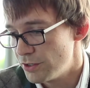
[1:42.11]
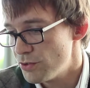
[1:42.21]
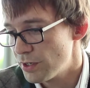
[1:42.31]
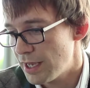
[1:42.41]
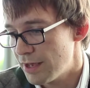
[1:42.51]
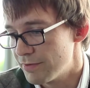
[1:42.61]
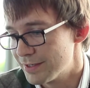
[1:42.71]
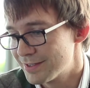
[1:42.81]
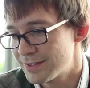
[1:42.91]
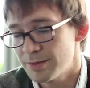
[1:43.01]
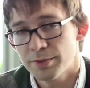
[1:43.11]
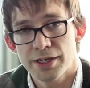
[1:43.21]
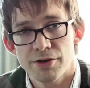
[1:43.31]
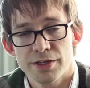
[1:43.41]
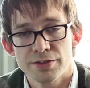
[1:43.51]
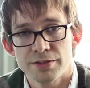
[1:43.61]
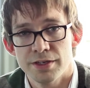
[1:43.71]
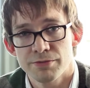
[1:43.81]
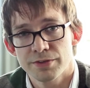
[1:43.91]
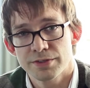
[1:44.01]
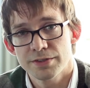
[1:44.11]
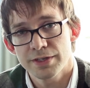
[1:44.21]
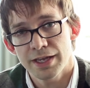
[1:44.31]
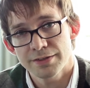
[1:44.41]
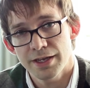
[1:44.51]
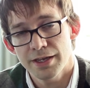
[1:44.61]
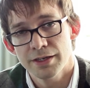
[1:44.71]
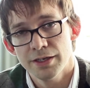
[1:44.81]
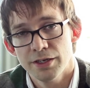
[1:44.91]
You can have a similarities differences essay,